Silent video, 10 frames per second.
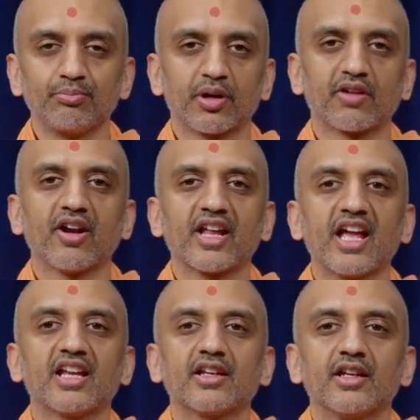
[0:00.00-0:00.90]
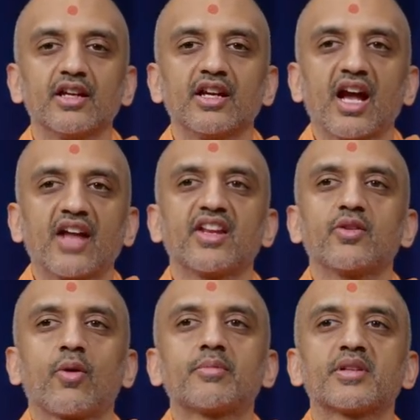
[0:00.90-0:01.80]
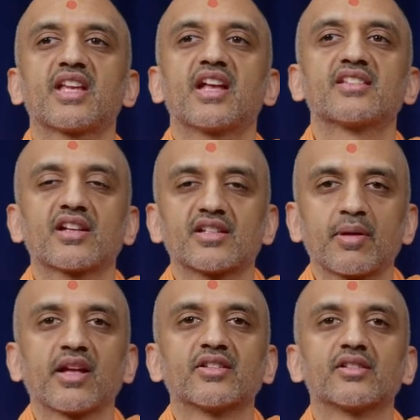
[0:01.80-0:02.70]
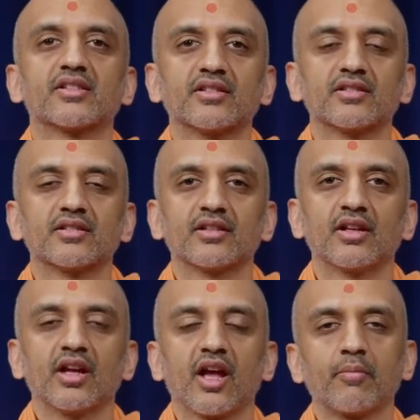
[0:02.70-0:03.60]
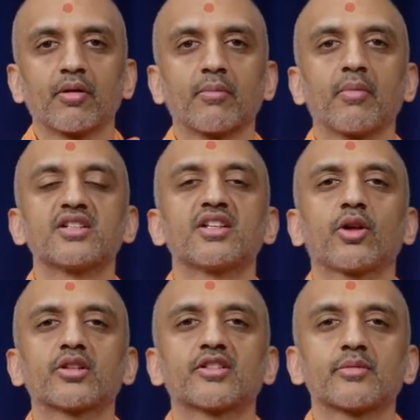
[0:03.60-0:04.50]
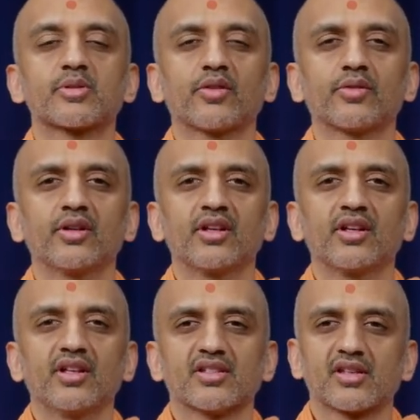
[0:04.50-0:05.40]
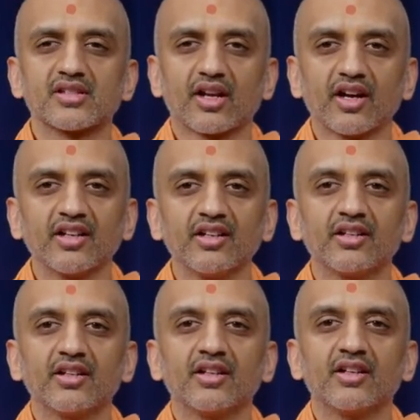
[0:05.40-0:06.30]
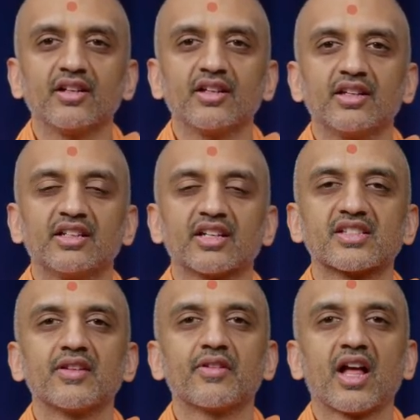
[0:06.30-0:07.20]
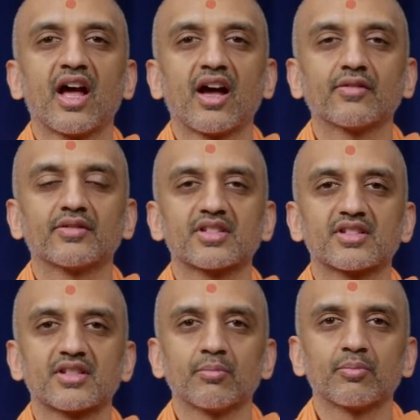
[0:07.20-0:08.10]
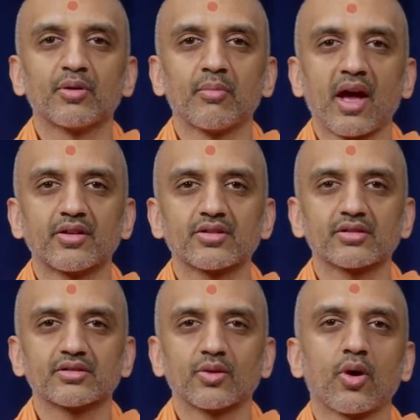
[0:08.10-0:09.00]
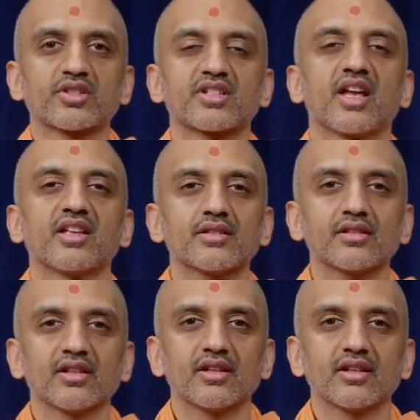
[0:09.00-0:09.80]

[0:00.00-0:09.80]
Bhagwan ate and then he wiped his hands on his pants. And Brahmaji thought to himself, Is this God? He doesn't even have the simple manners to wash his hands?